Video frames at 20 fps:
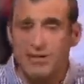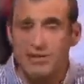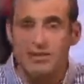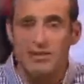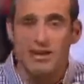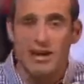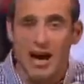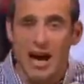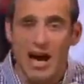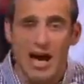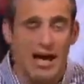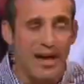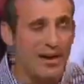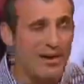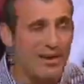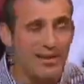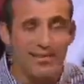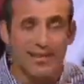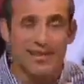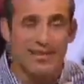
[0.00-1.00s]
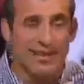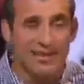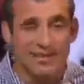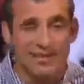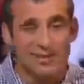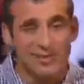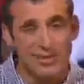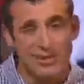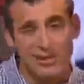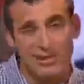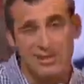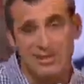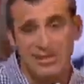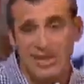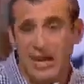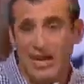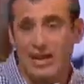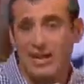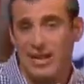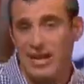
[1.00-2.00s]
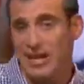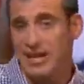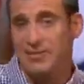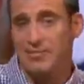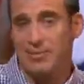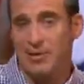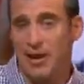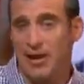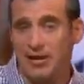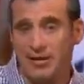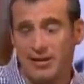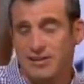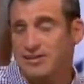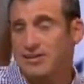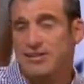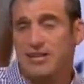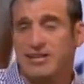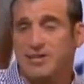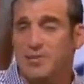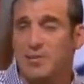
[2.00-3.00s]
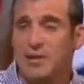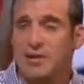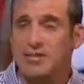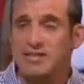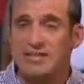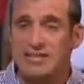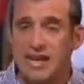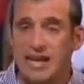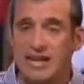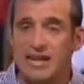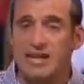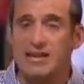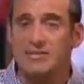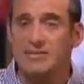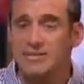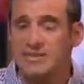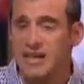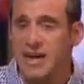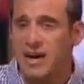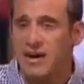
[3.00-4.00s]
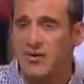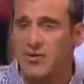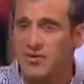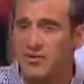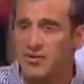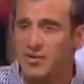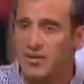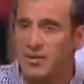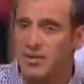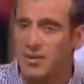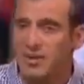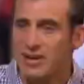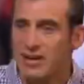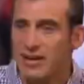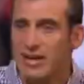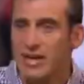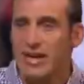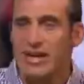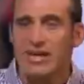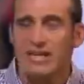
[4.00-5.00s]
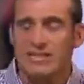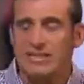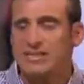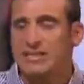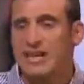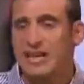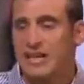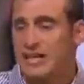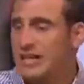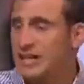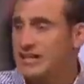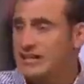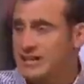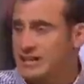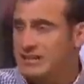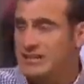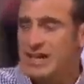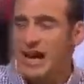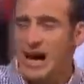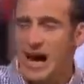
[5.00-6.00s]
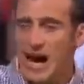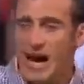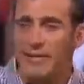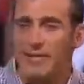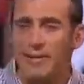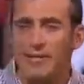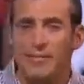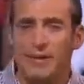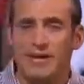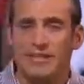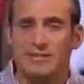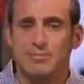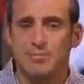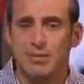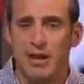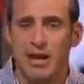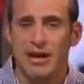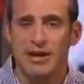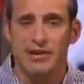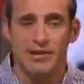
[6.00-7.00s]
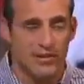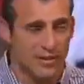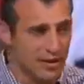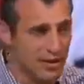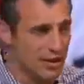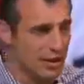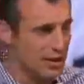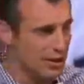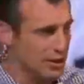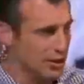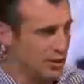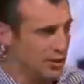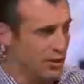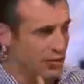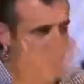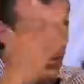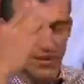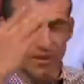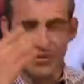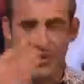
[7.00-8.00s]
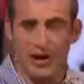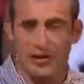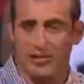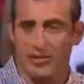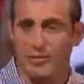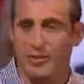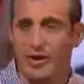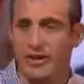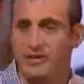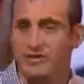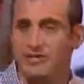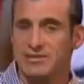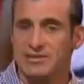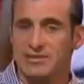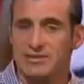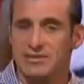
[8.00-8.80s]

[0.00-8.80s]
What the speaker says: and a guy that doesn't really sell any product because he doesn't want to sell himself. His sale is, I'm the best player. You figure out the rest.